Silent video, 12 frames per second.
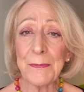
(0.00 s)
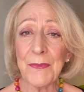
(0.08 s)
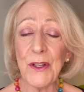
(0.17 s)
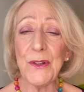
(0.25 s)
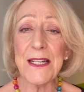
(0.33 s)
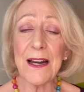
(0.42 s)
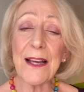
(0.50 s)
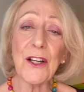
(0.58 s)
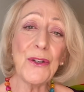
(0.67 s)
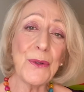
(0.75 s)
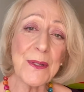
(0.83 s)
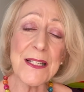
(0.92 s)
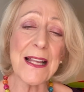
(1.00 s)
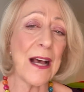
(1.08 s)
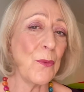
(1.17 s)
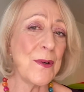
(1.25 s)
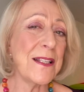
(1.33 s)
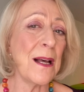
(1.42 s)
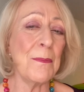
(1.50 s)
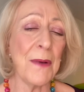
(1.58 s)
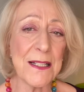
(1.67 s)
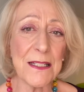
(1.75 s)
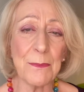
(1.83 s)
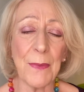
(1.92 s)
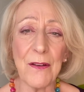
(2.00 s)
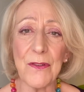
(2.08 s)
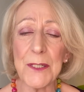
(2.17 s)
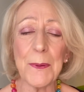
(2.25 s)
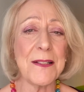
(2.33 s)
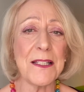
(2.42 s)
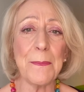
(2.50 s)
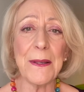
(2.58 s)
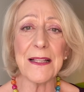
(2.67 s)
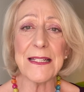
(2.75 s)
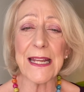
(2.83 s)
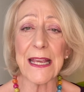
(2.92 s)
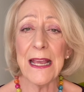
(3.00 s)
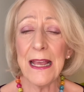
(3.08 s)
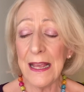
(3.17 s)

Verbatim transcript: You know, did I cause that? Was that my my responsibility?